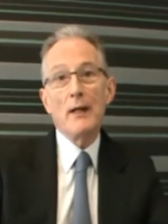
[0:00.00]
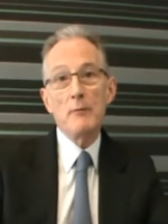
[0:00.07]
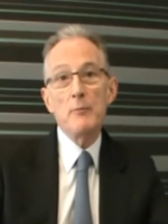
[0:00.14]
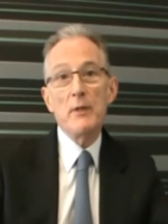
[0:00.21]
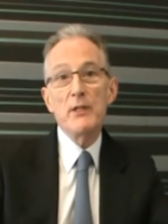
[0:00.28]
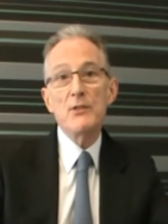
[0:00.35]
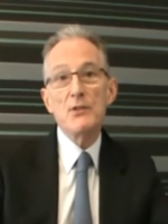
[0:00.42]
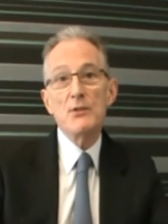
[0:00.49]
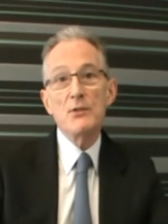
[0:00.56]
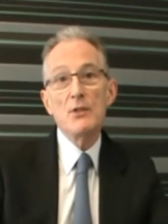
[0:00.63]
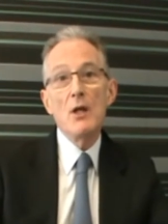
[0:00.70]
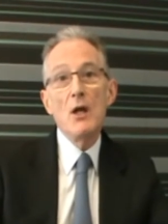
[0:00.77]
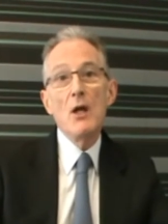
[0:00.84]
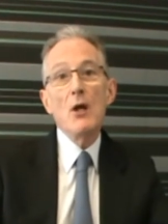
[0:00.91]
client
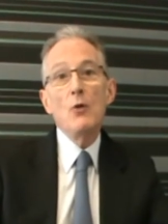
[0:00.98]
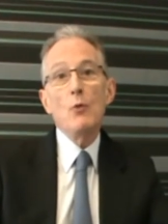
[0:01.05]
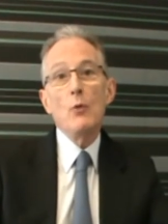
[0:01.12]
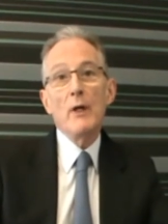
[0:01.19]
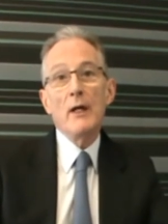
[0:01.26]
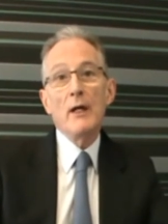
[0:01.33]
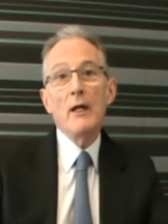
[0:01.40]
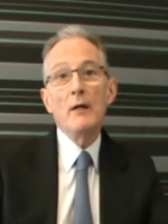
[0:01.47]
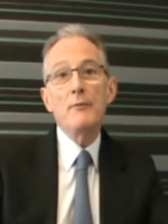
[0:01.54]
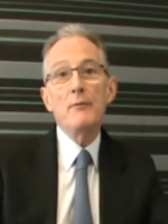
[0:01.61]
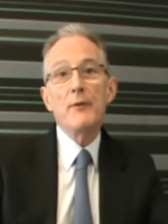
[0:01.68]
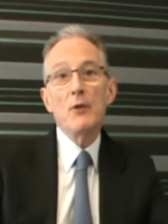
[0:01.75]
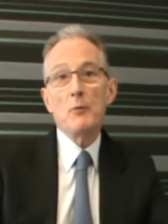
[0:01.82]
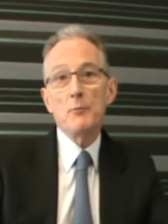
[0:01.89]
bases
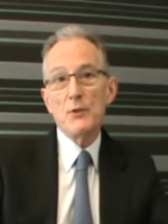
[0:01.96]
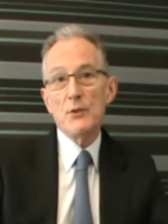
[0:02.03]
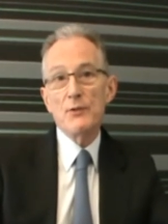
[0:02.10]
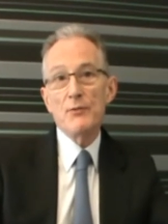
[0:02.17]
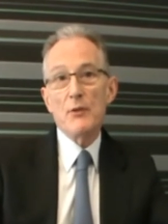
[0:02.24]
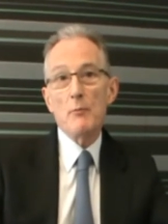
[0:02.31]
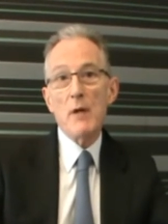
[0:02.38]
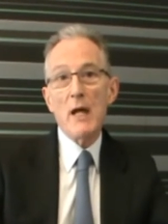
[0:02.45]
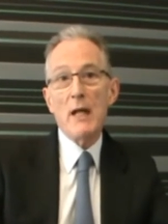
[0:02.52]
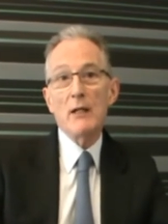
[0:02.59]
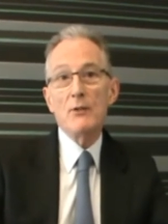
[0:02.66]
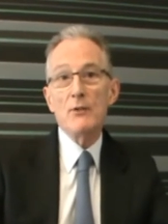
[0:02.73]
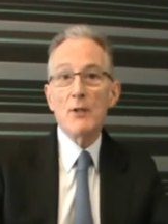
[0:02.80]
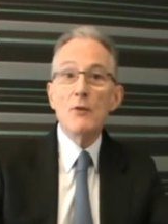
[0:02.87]
where the options for the
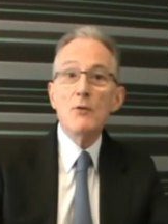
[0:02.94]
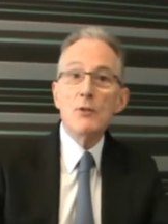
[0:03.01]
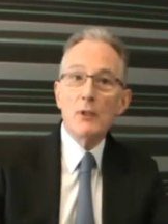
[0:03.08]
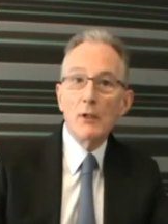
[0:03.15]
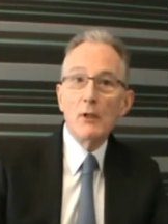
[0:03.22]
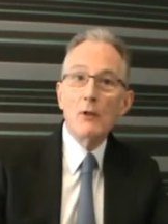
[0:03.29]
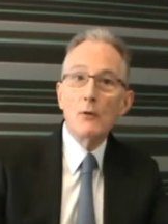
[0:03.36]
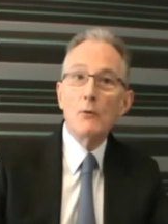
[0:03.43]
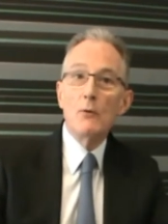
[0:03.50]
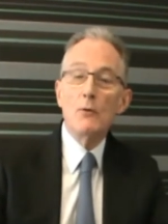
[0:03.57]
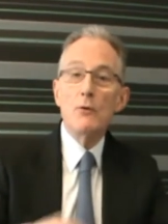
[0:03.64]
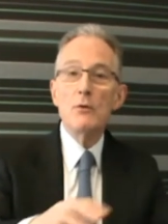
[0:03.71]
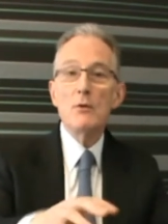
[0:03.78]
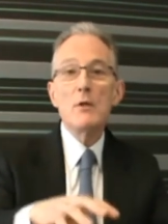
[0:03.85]
bank don't
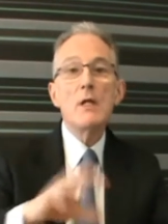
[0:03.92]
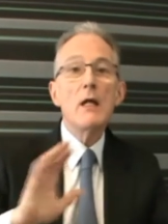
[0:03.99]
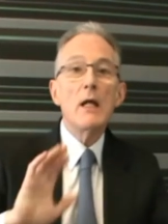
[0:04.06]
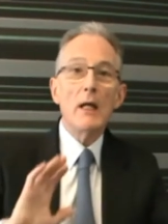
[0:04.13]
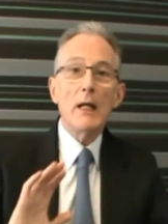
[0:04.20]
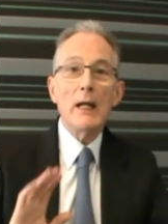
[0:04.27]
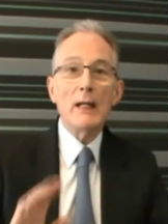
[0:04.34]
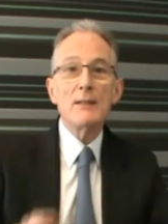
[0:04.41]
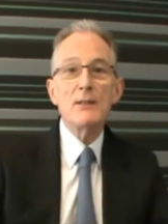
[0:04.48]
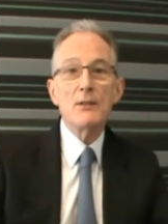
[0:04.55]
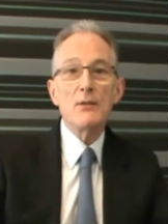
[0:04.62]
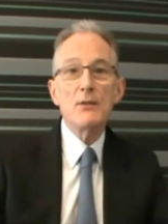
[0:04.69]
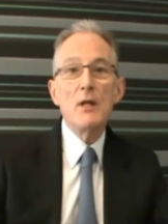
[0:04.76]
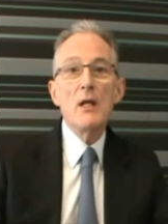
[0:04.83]
include
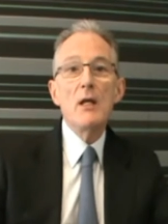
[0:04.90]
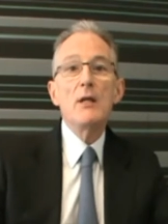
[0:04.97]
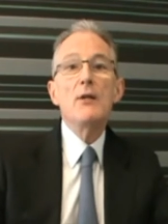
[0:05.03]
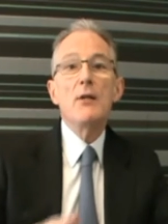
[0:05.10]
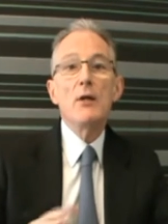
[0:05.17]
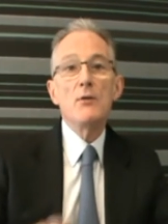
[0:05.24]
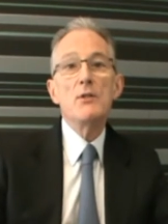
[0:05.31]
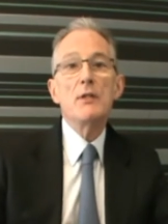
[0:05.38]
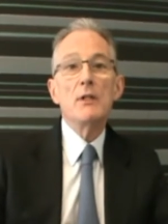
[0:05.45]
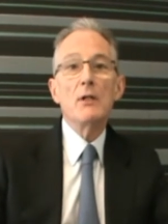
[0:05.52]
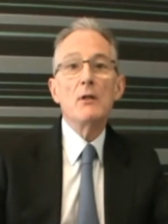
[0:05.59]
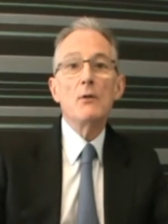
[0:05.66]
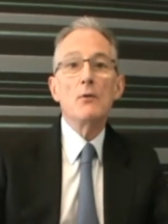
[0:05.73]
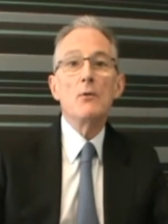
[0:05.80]
exit don't
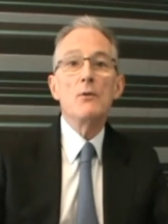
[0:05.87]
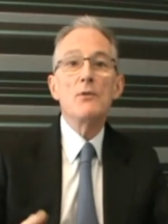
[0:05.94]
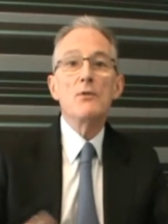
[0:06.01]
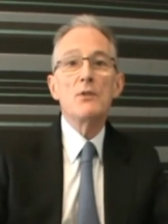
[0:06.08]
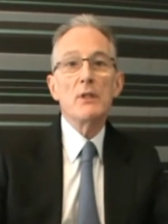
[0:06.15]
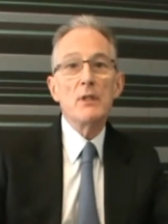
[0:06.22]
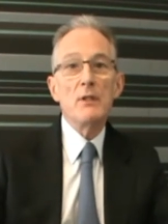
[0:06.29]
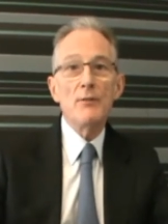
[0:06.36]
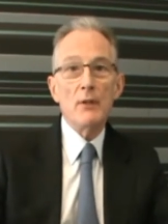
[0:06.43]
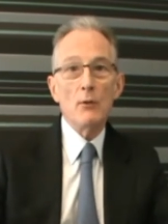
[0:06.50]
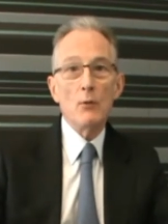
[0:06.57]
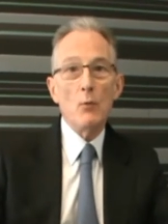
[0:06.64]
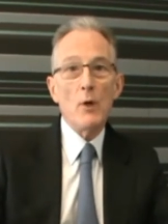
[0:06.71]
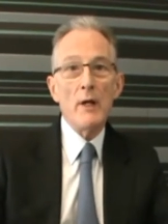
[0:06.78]
include
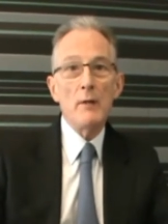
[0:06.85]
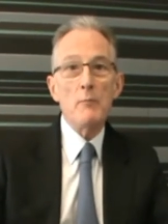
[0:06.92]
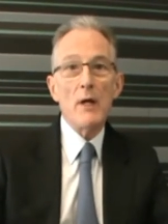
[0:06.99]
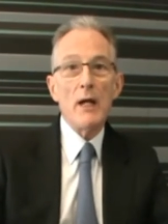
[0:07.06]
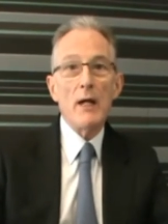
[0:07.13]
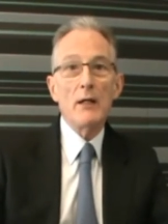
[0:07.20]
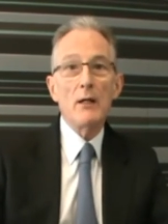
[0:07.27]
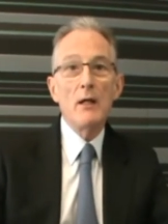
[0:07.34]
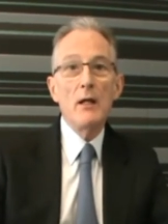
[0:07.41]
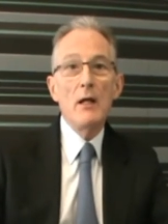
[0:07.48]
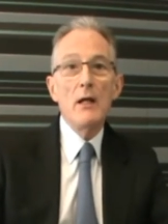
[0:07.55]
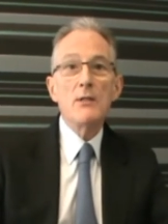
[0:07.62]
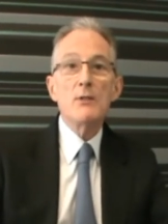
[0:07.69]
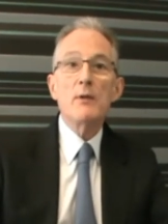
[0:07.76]
significant bag,
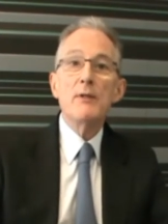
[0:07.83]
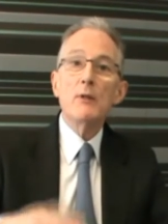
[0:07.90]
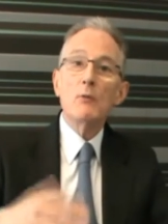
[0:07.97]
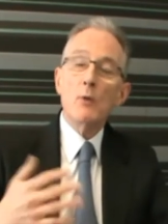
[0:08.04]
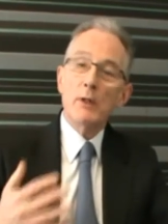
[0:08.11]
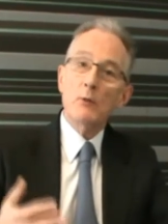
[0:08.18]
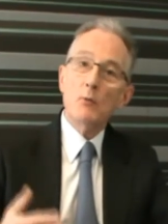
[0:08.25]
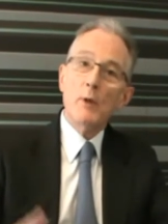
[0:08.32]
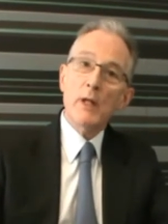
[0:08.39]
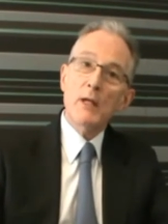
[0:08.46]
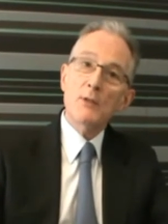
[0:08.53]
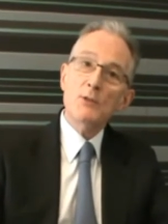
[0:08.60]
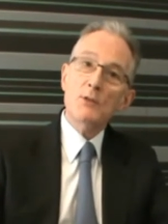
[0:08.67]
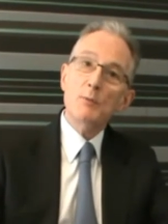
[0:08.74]
So I think one,
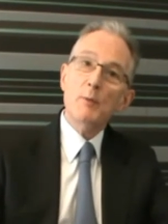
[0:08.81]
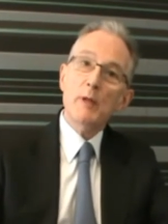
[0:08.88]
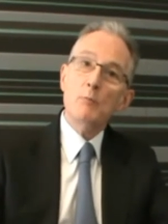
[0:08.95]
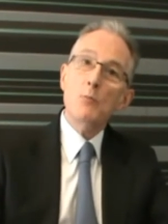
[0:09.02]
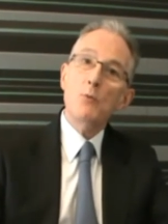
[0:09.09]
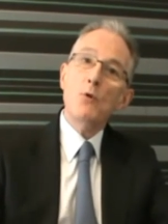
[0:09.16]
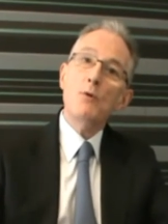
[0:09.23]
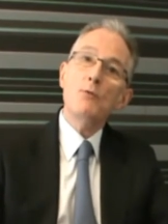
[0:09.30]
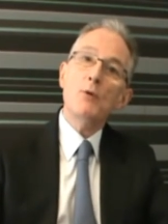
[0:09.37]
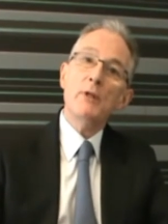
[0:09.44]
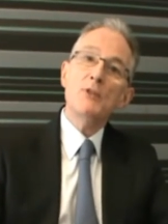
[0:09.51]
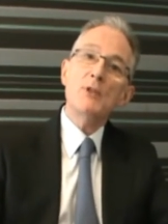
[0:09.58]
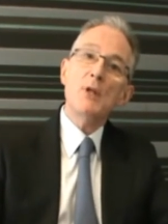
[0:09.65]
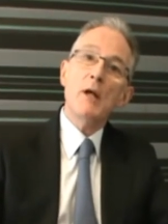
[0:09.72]
one has to spend more
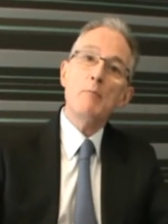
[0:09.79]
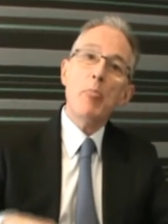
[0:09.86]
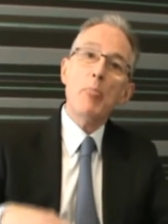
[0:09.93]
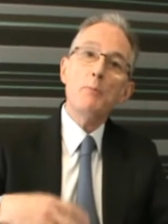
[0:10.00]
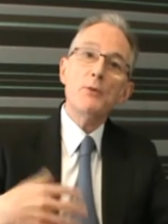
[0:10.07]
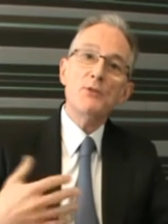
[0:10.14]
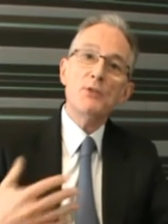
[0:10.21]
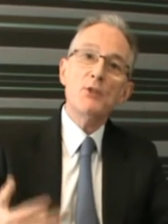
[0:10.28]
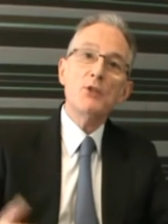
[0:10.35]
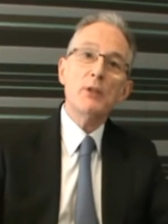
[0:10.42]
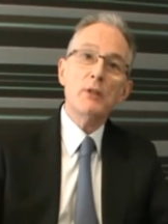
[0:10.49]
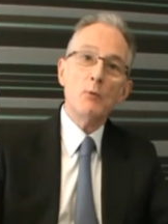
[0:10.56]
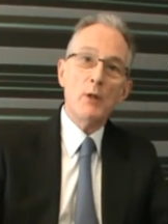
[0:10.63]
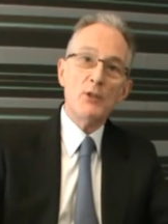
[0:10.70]
of one's time
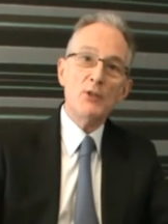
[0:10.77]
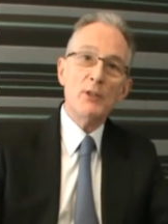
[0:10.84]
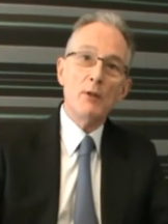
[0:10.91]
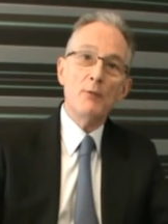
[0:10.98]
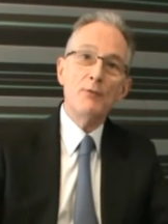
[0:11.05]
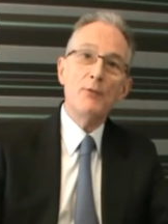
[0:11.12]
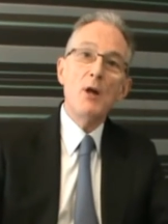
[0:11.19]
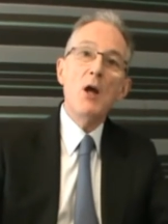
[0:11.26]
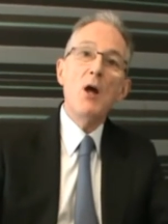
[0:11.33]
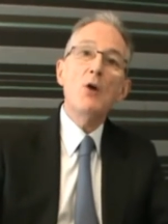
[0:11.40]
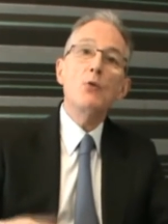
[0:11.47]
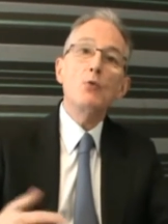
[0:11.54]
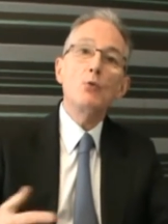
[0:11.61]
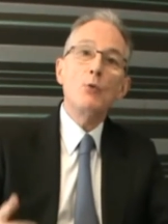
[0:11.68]
positioning oneself
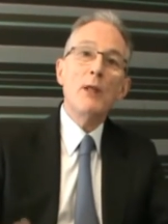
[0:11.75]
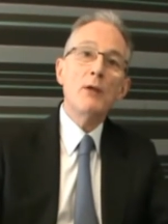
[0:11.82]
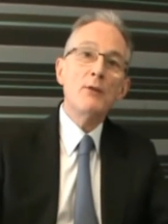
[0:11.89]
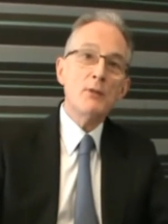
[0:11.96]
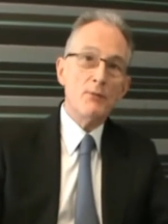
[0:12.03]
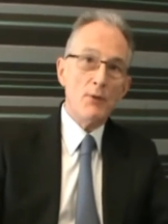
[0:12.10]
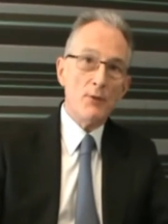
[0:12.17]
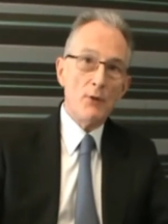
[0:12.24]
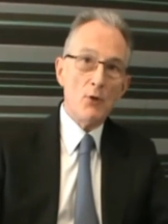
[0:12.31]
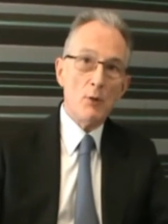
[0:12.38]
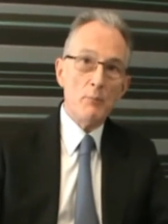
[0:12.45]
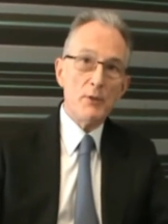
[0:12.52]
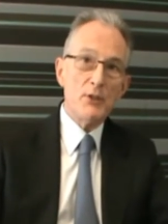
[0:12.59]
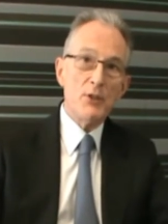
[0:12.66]
relative to
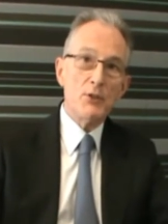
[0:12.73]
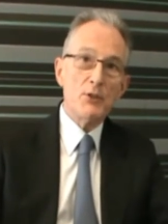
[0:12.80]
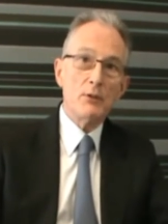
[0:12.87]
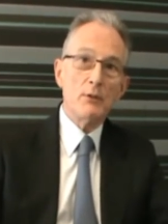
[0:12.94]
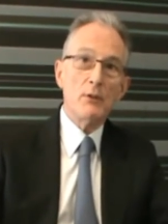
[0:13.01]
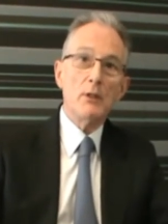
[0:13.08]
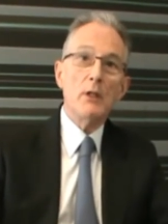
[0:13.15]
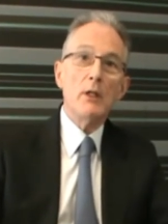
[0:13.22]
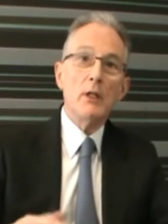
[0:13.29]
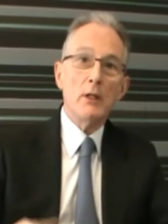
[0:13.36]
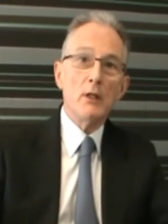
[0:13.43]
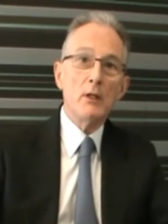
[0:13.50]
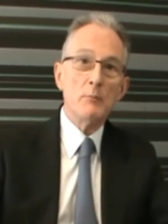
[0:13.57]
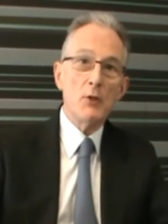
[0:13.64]
the competition
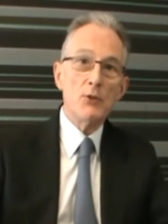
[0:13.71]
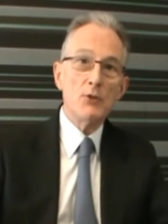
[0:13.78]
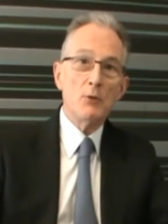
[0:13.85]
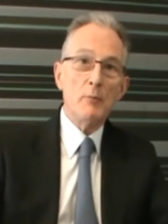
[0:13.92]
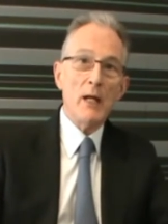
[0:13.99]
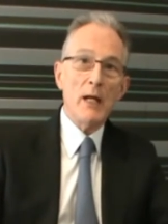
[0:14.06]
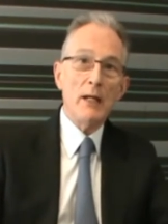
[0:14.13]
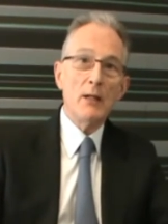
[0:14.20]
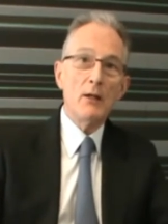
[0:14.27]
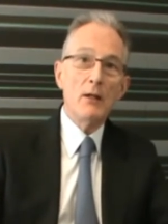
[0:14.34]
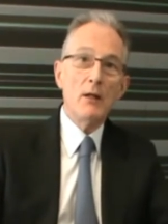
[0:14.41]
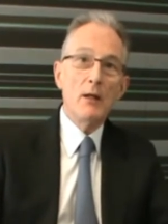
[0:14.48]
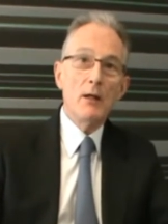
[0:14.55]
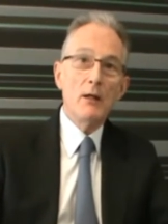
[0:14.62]
in a commercial bank,
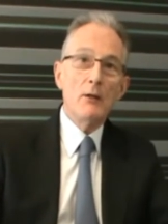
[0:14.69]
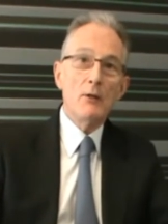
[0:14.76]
